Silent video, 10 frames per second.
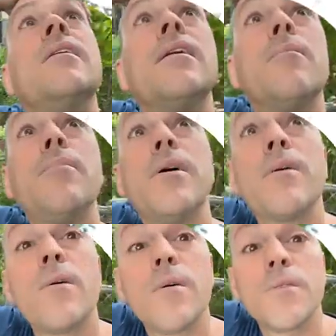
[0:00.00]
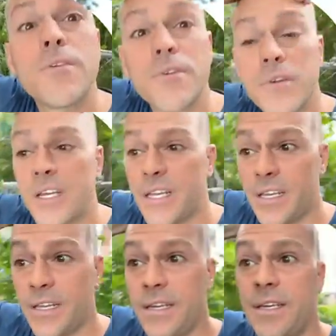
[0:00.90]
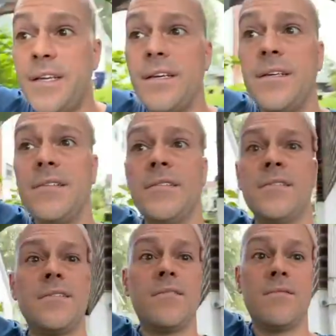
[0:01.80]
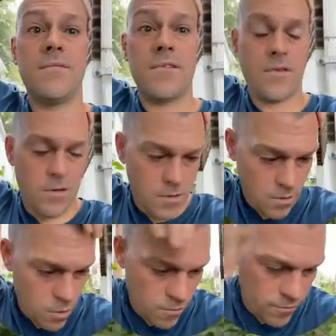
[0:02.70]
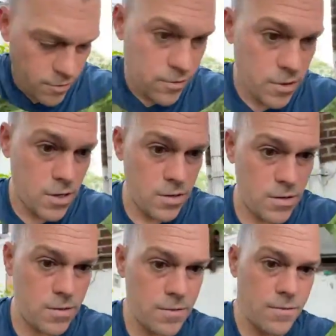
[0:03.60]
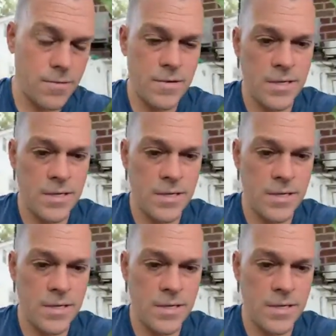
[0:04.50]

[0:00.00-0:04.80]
A big old tree, all overgrown.